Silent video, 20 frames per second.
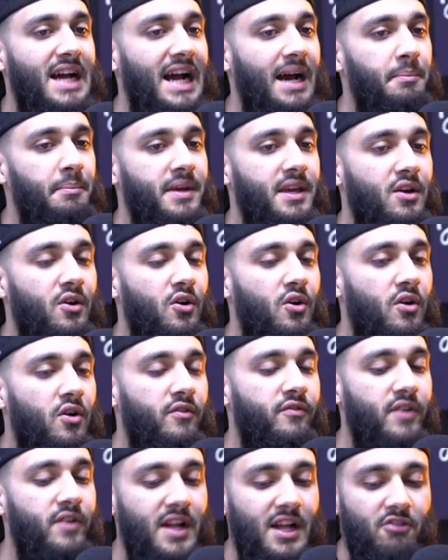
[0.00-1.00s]
in the habit
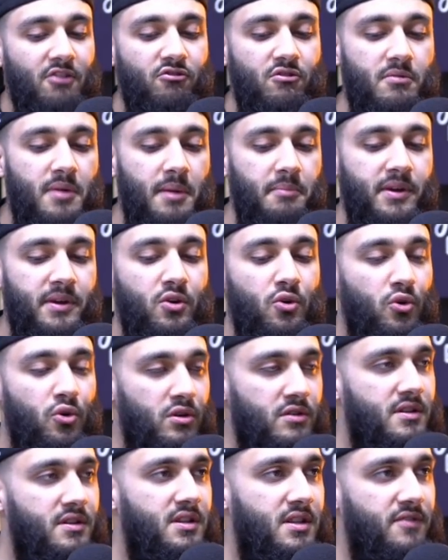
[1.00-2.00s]
of remembering
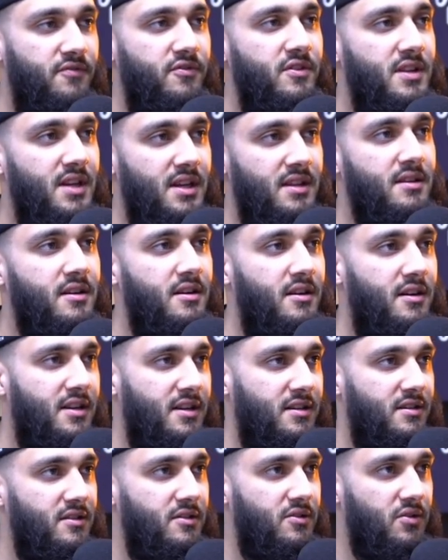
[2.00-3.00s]
all of the different
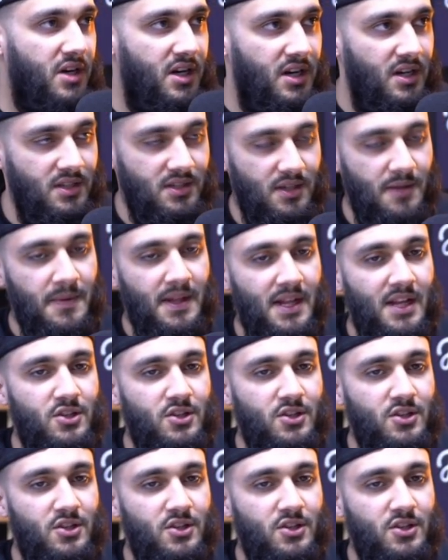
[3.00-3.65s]
adhkar and the du'as.